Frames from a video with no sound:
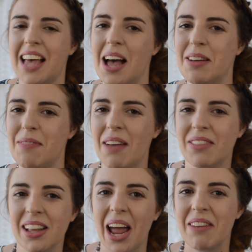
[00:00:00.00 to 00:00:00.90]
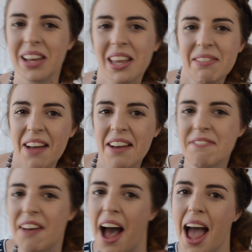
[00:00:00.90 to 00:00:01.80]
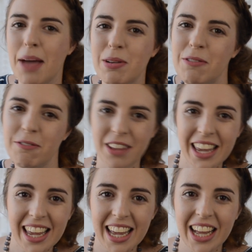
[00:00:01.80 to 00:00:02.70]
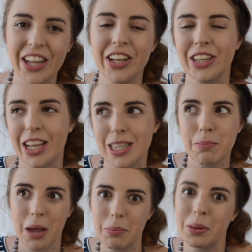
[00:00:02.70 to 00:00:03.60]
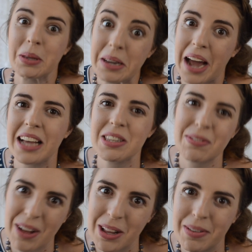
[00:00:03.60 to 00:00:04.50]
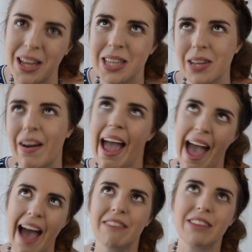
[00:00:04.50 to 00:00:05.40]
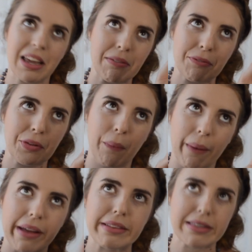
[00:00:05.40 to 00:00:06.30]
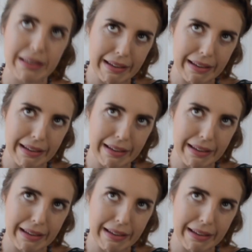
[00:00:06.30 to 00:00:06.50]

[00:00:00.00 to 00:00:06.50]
I've got that really fun vibe and feel. Lots of people, you guys follow me, so I have influence.